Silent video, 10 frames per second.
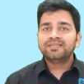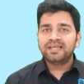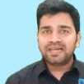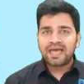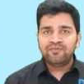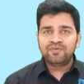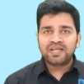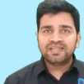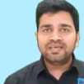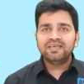The live
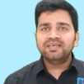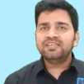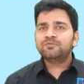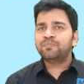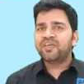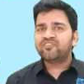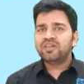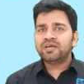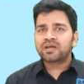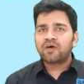training is
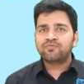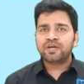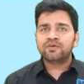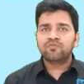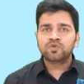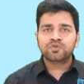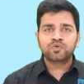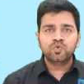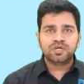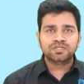specially crafted for the
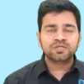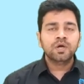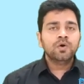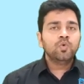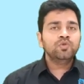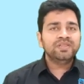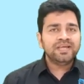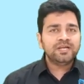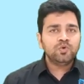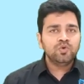students who
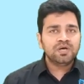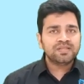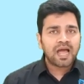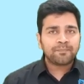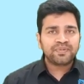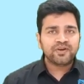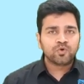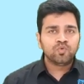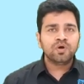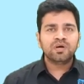need to learn
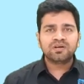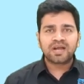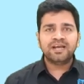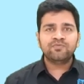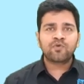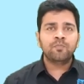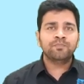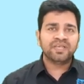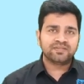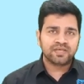aptitude right
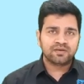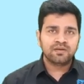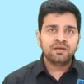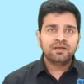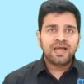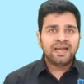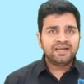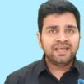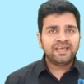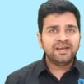from basic
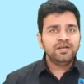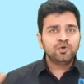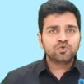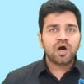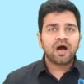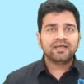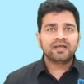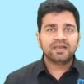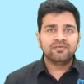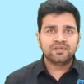and take it to the
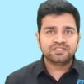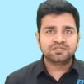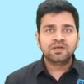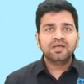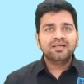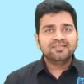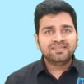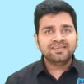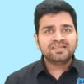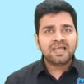higher levels.
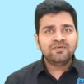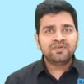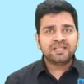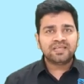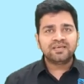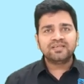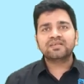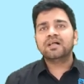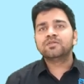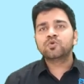This live training
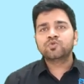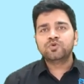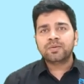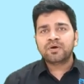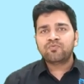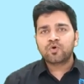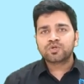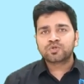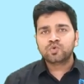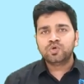is also suitable for
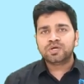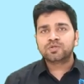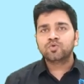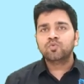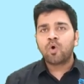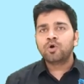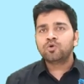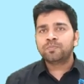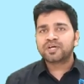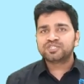the students who want
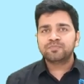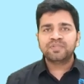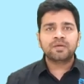to brush up